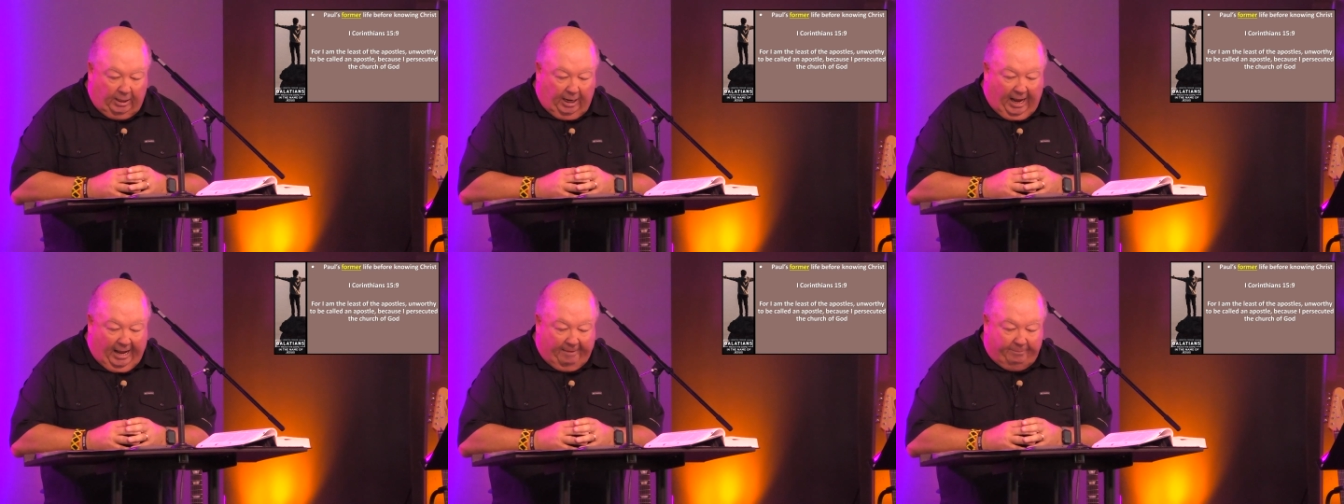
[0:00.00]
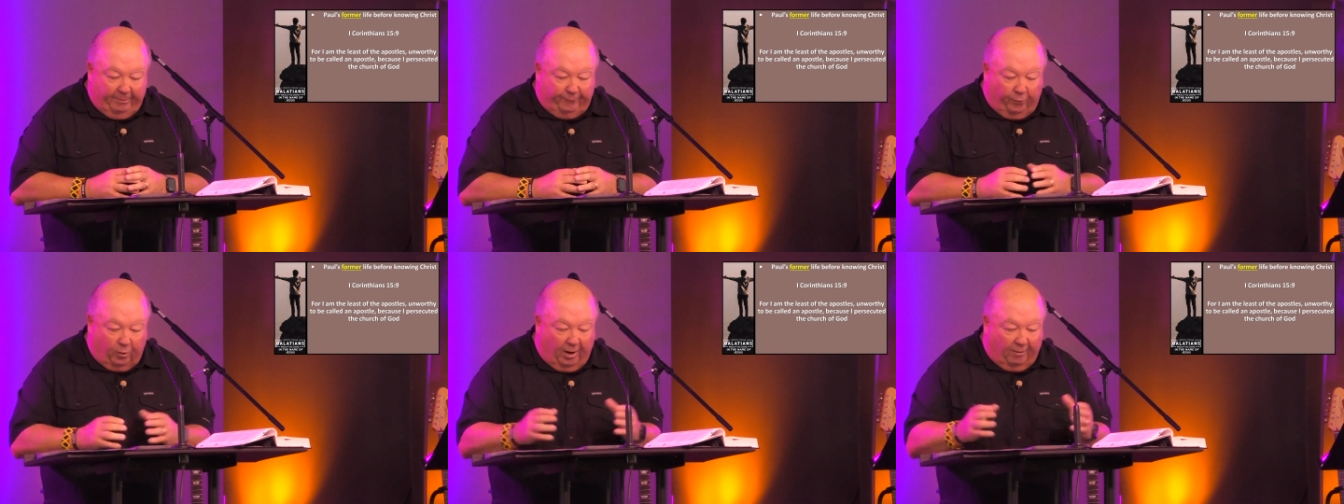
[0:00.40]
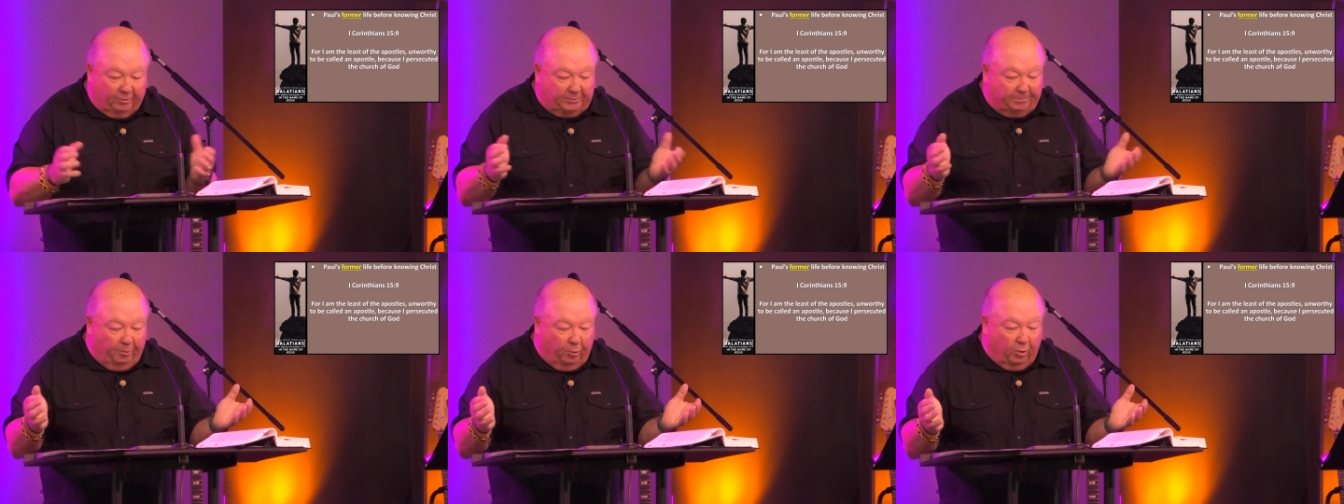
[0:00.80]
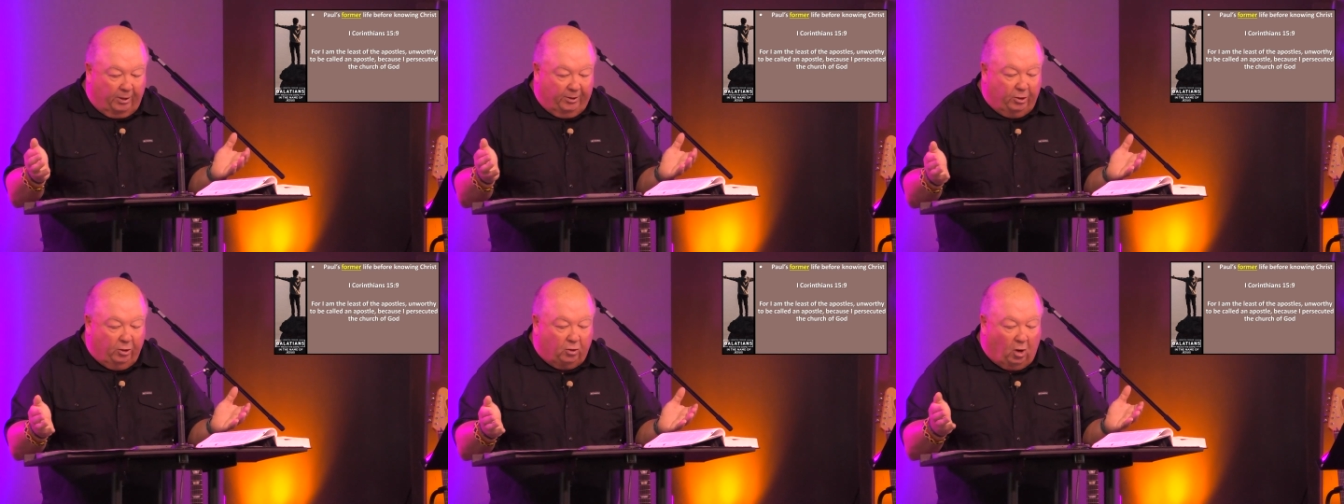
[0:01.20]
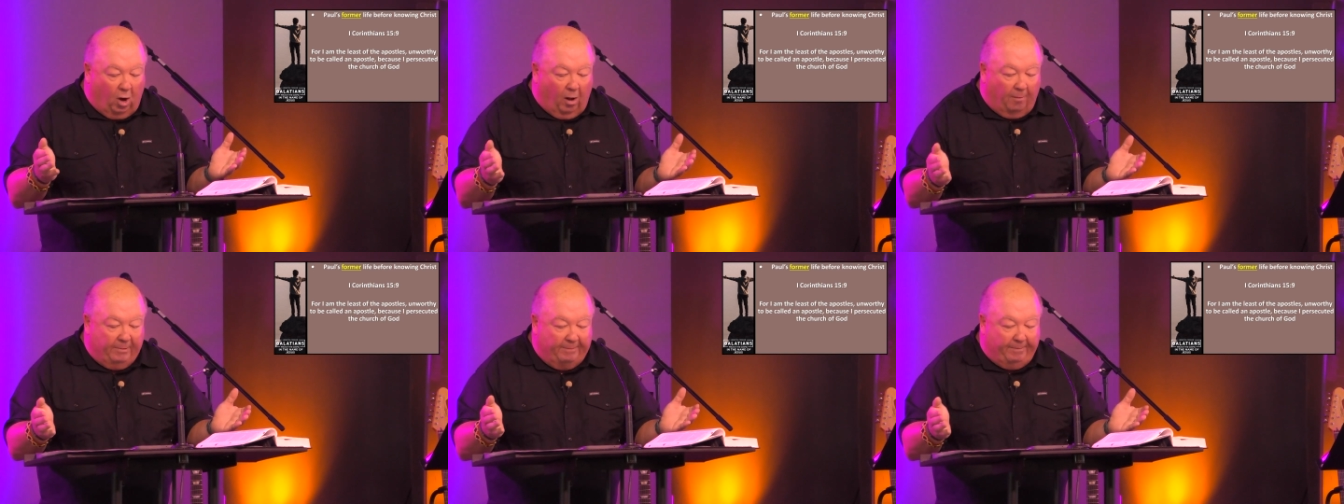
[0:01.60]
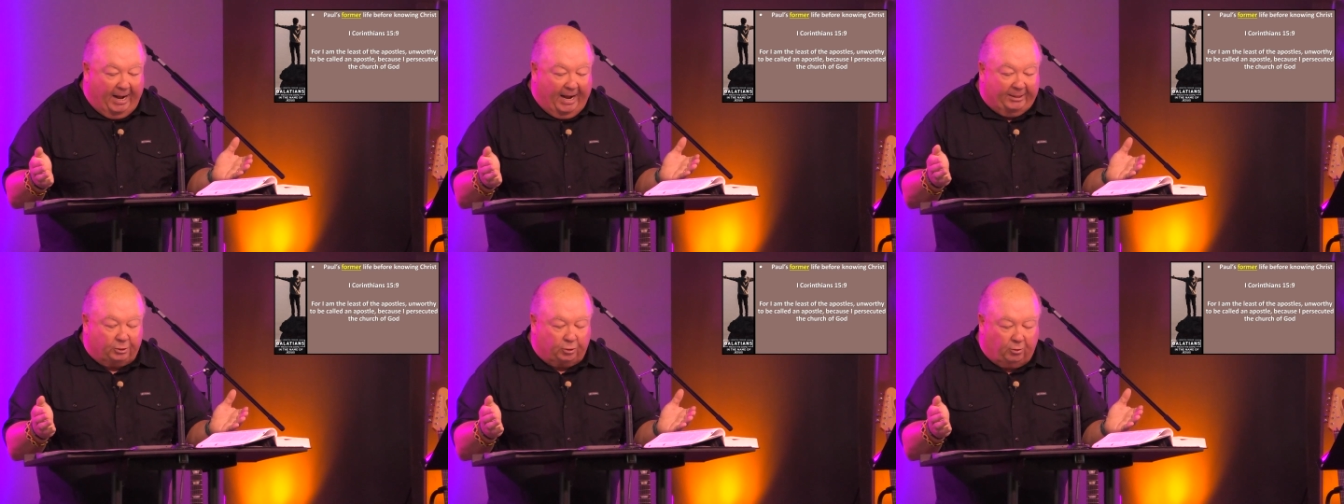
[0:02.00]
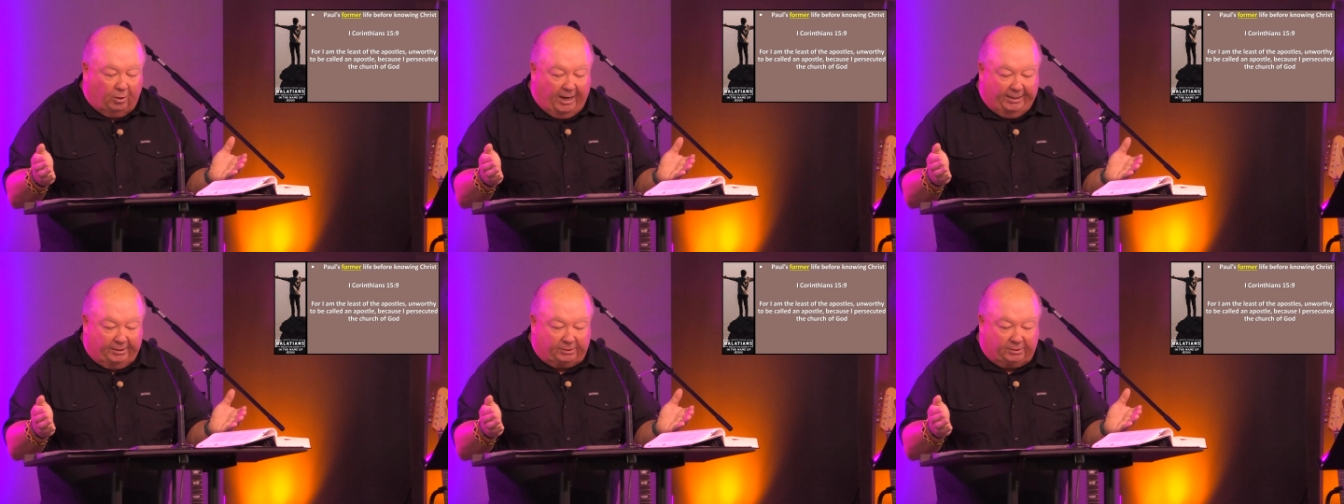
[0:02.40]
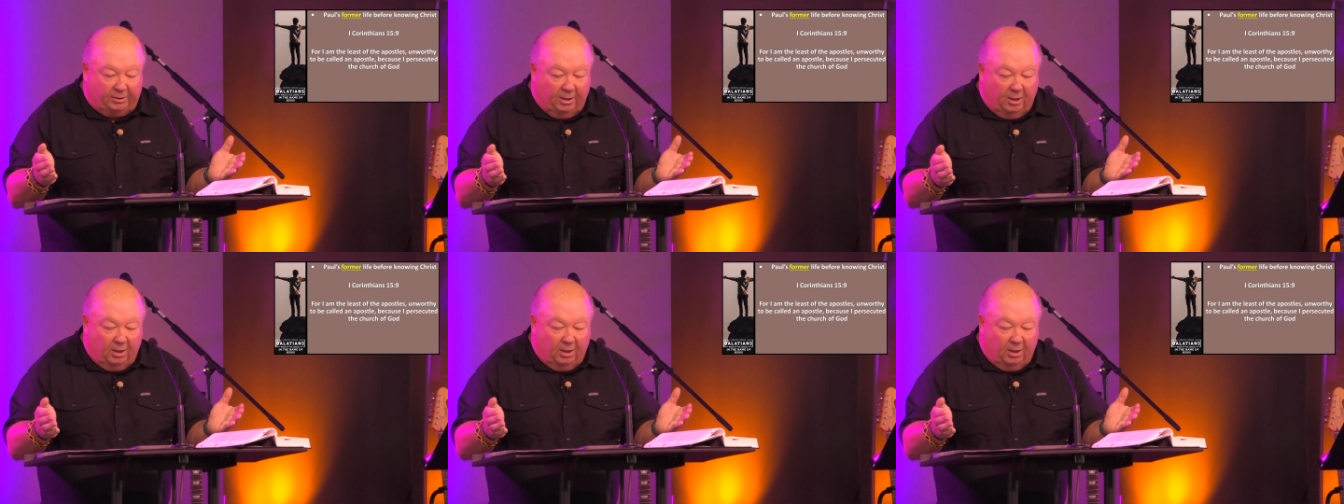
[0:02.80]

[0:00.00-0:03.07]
God, before I was born, and who called me by his grace,